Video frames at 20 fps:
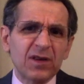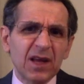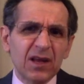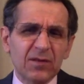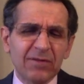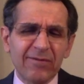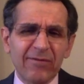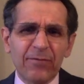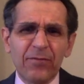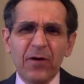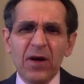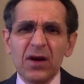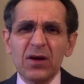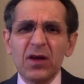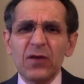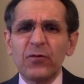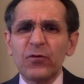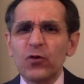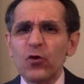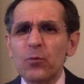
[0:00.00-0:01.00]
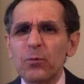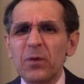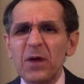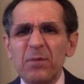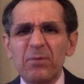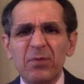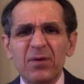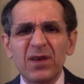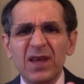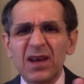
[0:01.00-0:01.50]
that very few
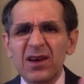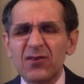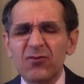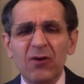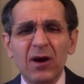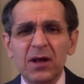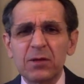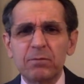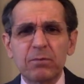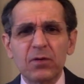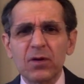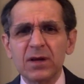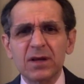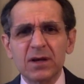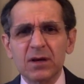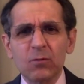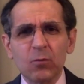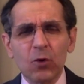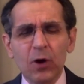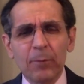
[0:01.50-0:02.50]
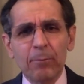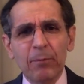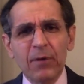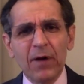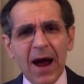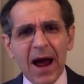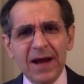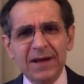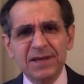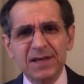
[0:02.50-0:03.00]
people in Great Britain were
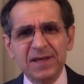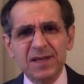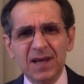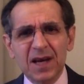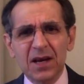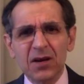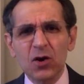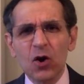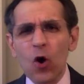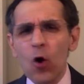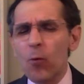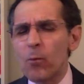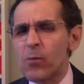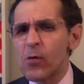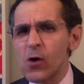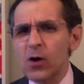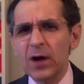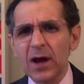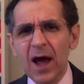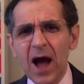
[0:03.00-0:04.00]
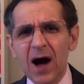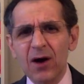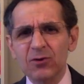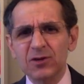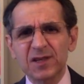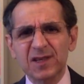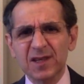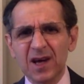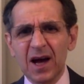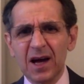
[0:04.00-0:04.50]
practicing. Nobody
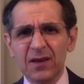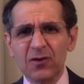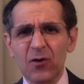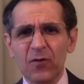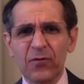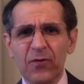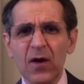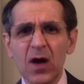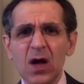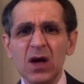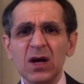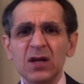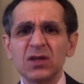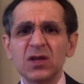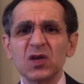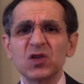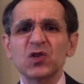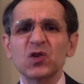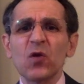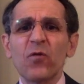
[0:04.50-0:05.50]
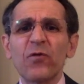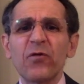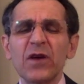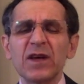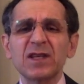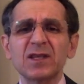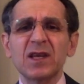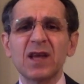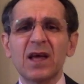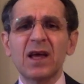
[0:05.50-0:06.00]
outside of the
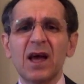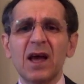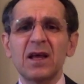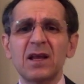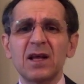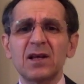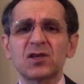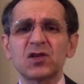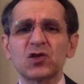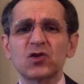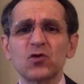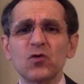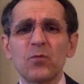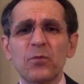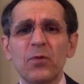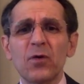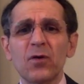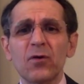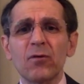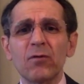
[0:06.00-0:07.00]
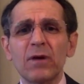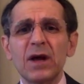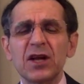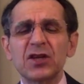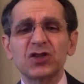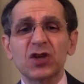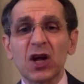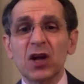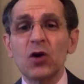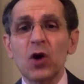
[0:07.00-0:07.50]
sophisticated, super
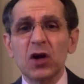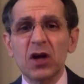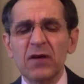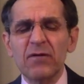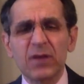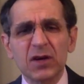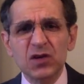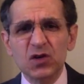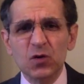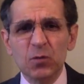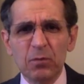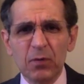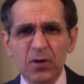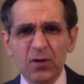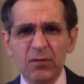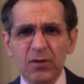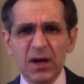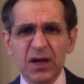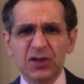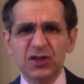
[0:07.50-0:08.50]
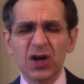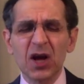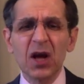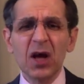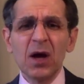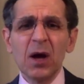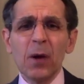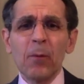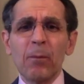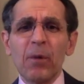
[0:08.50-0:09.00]
rich, and not even super rich,
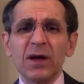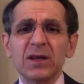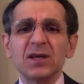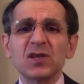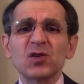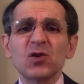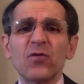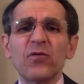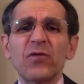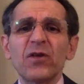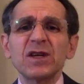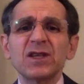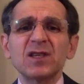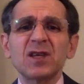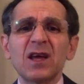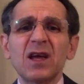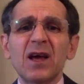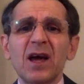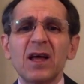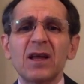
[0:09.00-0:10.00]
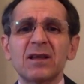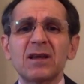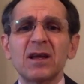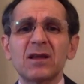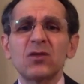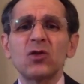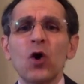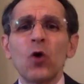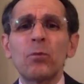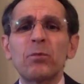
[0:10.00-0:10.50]
but the
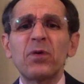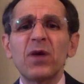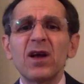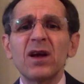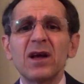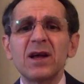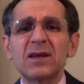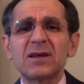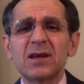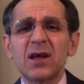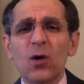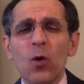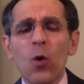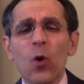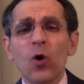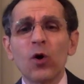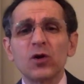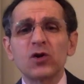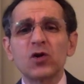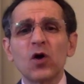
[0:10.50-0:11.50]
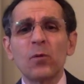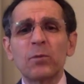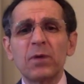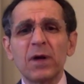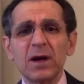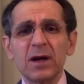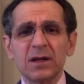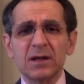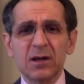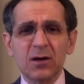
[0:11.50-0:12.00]
sophisticated nobility, old
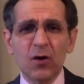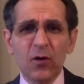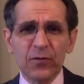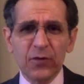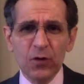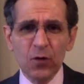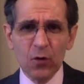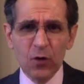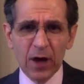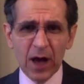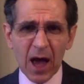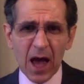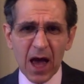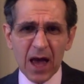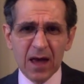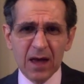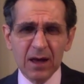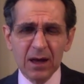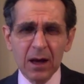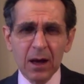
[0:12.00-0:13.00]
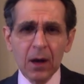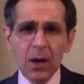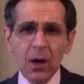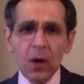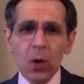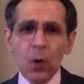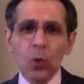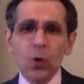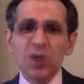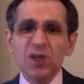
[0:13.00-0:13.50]
nobility of UK
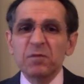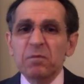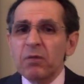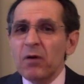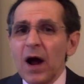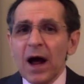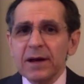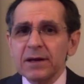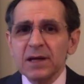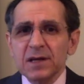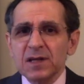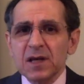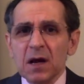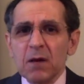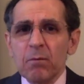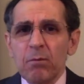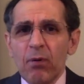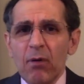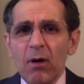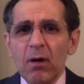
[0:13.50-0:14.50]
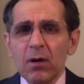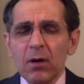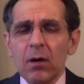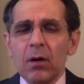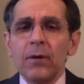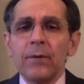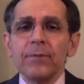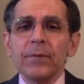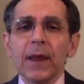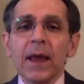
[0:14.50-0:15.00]
was practicing
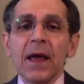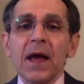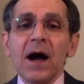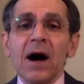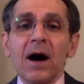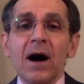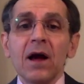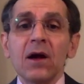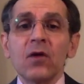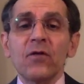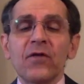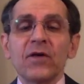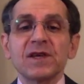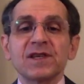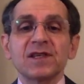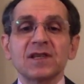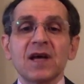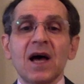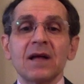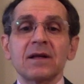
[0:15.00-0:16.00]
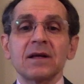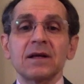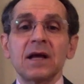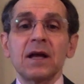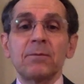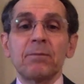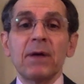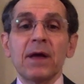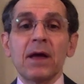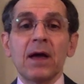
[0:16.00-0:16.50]
polo. All of a sudden
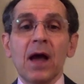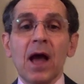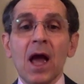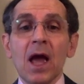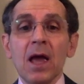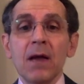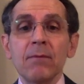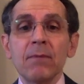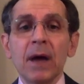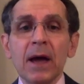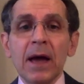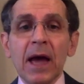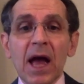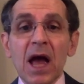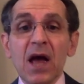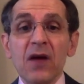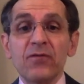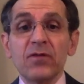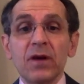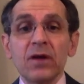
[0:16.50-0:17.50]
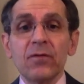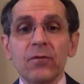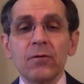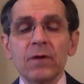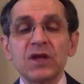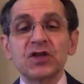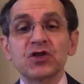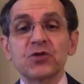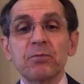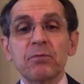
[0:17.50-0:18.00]
it became every
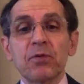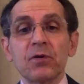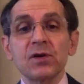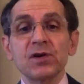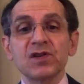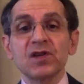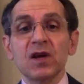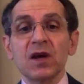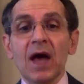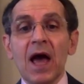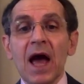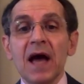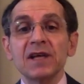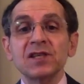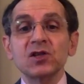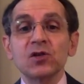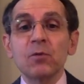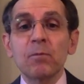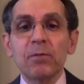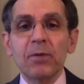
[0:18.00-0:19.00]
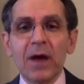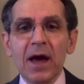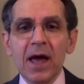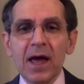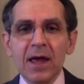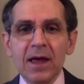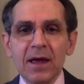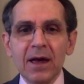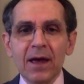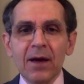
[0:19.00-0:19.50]
rich person has to
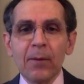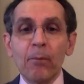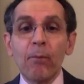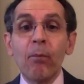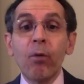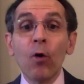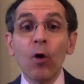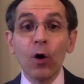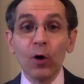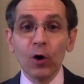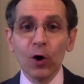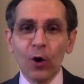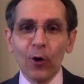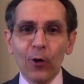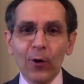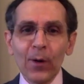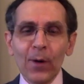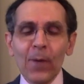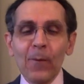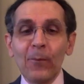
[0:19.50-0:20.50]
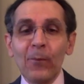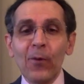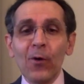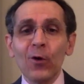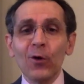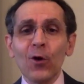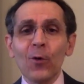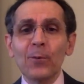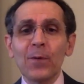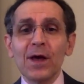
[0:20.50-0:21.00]
play polo.
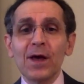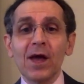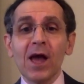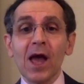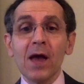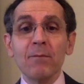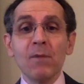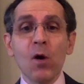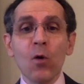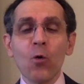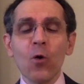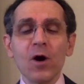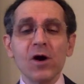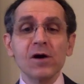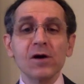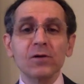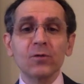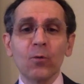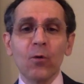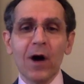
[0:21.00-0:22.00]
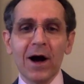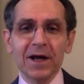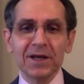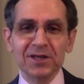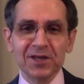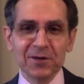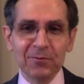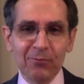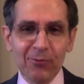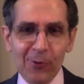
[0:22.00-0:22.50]
Polo became a worldwide
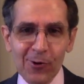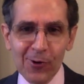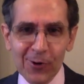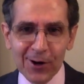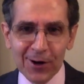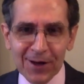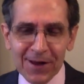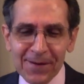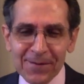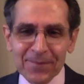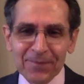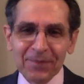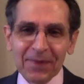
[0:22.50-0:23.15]
sport.